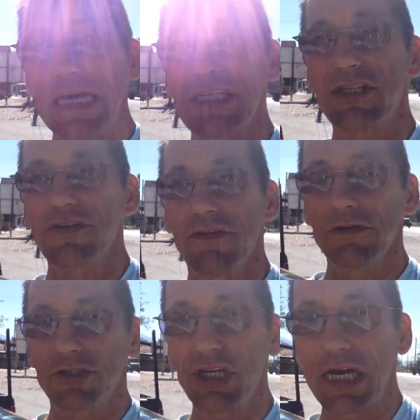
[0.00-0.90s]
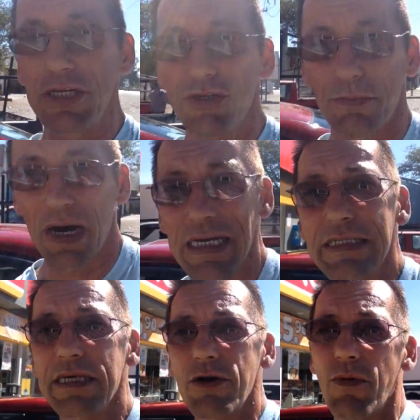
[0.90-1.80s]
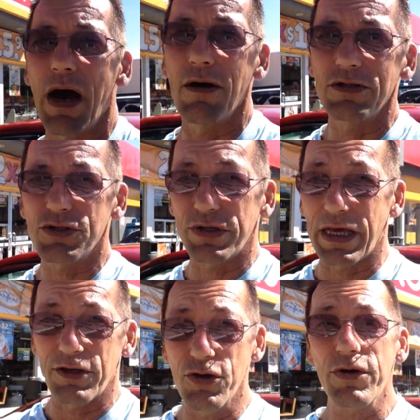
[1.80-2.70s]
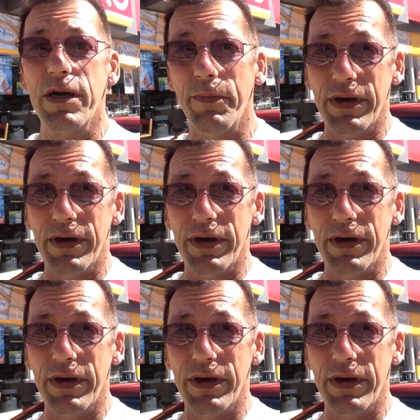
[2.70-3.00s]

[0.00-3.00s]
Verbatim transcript: is to change your mindset around so that you can